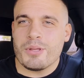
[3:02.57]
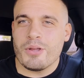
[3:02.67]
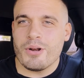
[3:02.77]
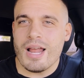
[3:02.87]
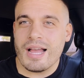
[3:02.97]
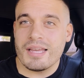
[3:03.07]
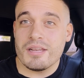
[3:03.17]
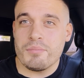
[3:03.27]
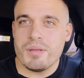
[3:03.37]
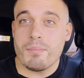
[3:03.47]
you're not going
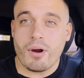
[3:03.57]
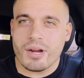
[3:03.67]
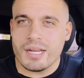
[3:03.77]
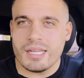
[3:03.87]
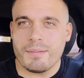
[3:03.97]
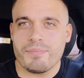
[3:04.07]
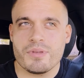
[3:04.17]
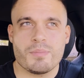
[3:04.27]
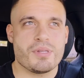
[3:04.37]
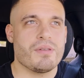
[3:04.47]
to be marketing
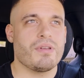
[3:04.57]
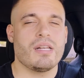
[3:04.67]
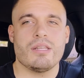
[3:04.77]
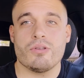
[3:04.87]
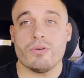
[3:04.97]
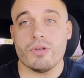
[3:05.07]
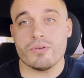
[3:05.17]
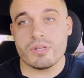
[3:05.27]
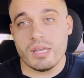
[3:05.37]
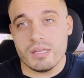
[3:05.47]
specifically to
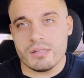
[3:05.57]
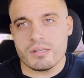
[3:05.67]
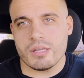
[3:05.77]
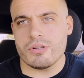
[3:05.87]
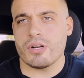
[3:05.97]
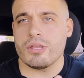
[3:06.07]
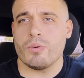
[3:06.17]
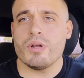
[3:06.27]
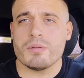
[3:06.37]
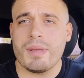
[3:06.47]
those kids because they're not the
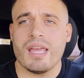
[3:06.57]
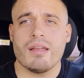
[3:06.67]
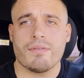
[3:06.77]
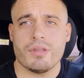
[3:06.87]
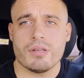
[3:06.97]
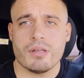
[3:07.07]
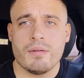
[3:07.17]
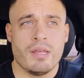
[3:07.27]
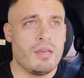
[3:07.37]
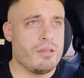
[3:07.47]
ones paying for the,
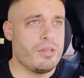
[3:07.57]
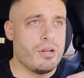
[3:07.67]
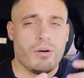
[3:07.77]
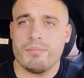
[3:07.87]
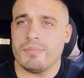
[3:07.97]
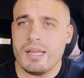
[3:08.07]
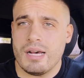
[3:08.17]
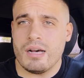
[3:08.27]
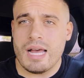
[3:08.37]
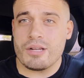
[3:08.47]

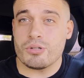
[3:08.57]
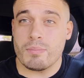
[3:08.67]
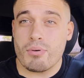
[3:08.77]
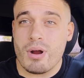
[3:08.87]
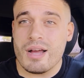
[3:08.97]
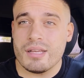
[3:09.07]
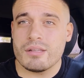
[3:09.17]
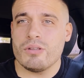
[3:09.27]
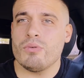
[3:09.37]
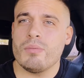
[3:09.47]
actual
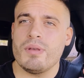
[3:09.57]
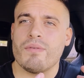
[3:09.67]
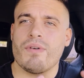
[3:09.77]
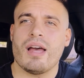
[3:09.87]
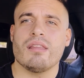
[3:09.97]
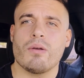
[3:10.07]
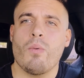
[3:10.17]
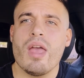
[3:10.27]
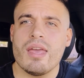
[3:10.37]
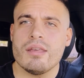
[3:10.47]
product. You will be finding
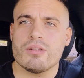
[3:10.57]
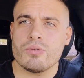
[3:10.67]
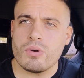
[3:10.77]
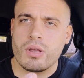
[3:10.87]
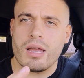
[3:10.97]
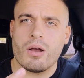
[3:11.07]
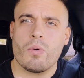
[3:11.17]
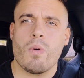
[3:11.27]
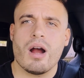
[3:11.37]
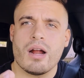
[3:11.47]
ways to
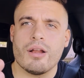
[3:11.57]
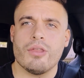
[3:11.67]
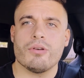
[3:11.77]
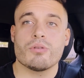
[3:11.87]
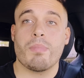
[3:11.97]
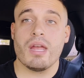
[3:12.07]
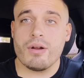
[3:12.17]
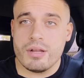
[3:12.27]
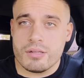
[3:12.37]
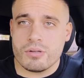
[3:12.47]
acquire those
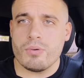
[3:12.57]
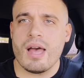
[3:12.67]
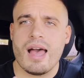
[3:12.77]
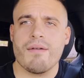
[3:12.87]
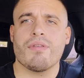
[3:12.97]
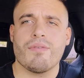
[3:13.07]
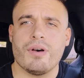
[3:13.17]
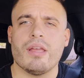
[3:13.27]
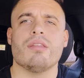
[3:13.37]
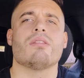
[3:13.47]
parents who have the
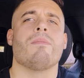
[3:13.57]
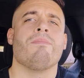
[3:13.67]
funds